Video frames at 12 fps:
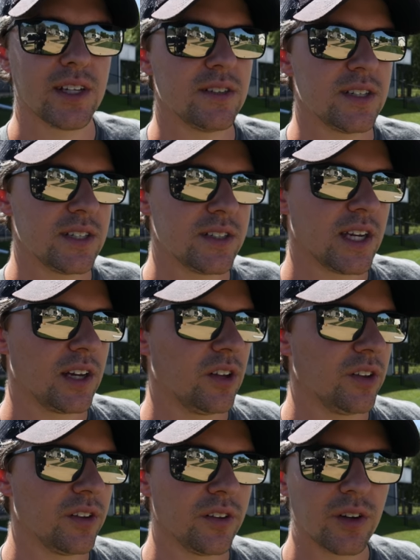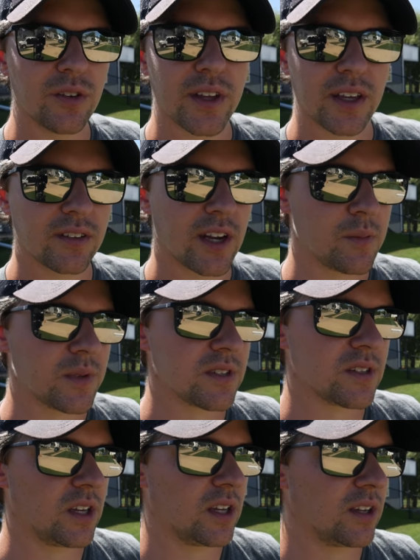in detail the little things that I've been
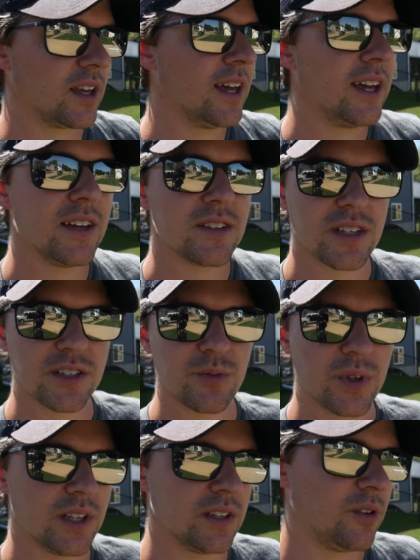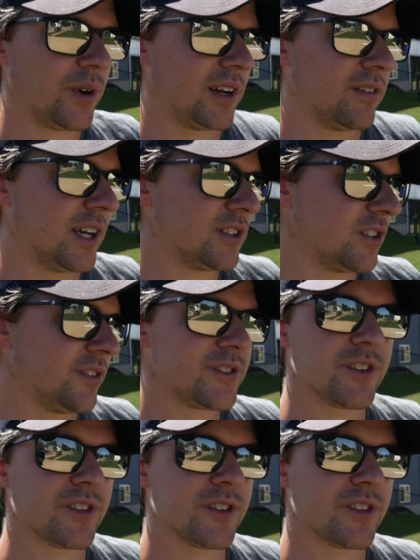seeing since we did the renovation.